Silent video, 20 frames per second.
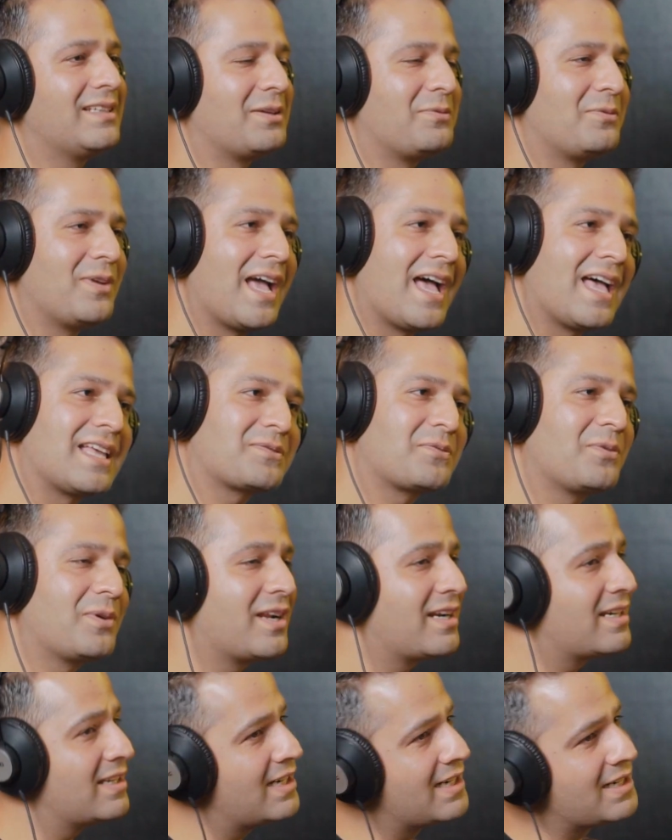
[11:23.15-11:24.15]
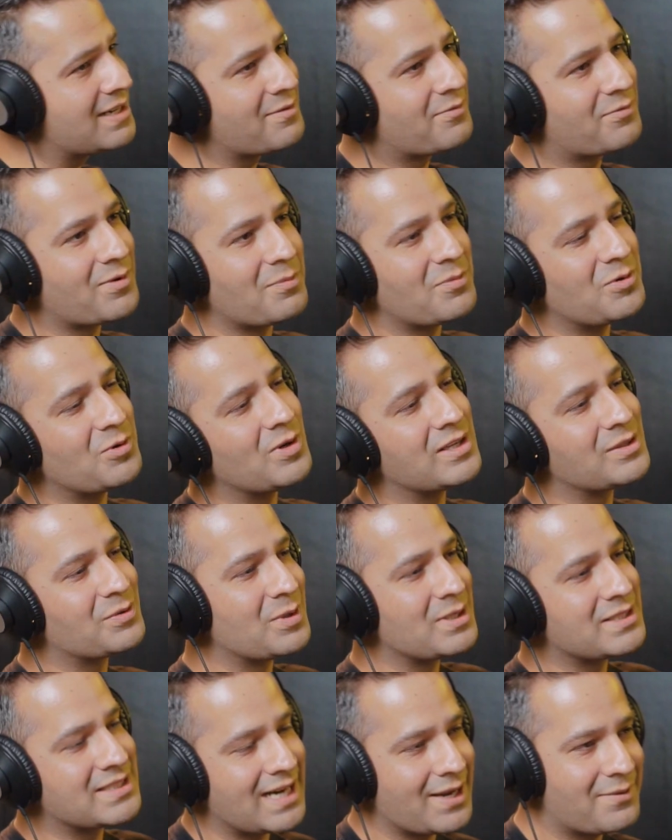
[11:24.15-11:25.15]
then we ask for a relative from US
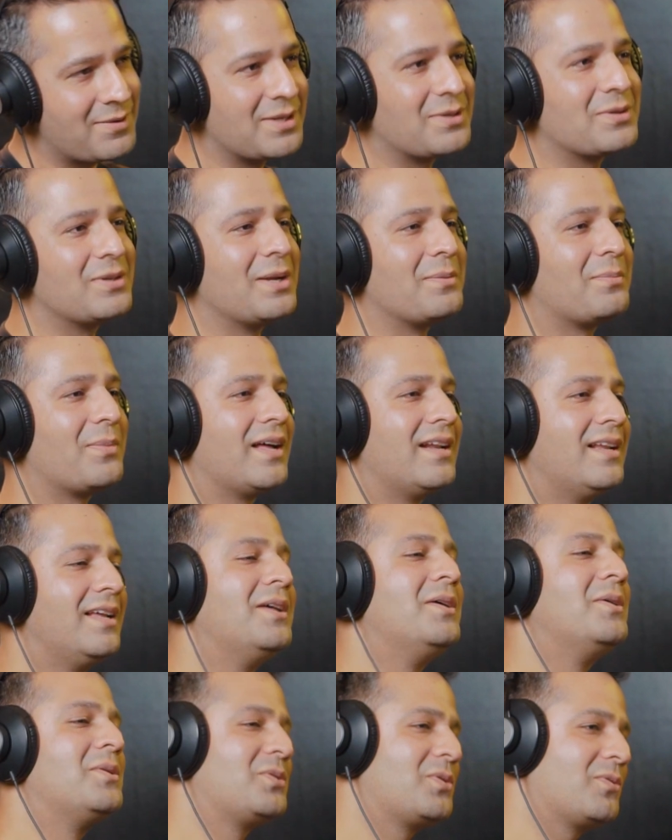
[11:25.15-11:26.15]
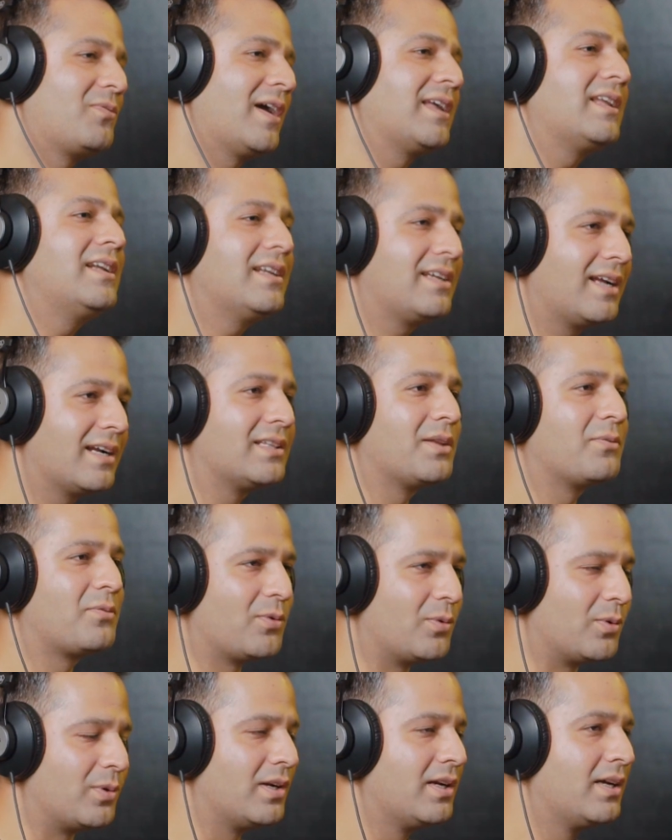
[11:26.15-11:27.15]
who is traveling to Nepal to finally get the
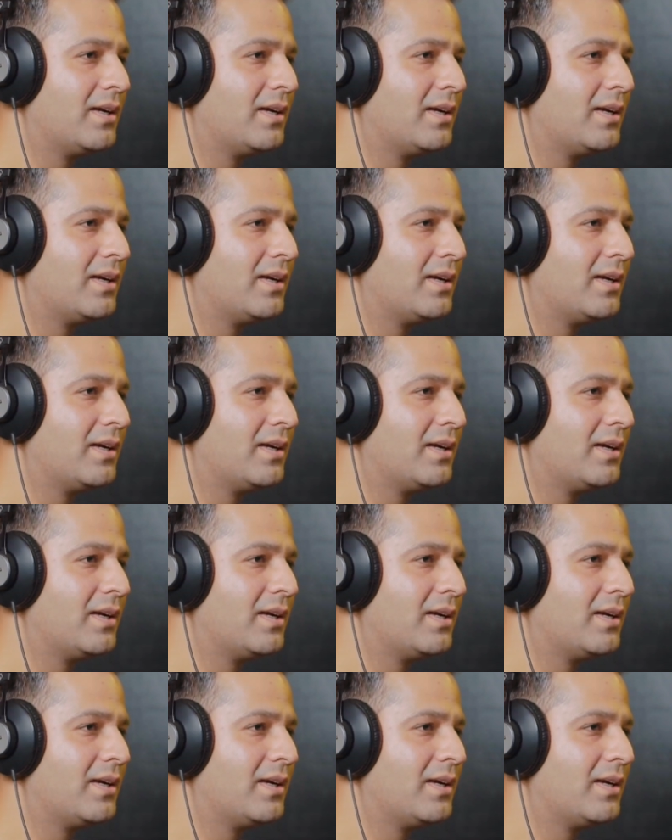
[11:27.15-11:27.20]
phone.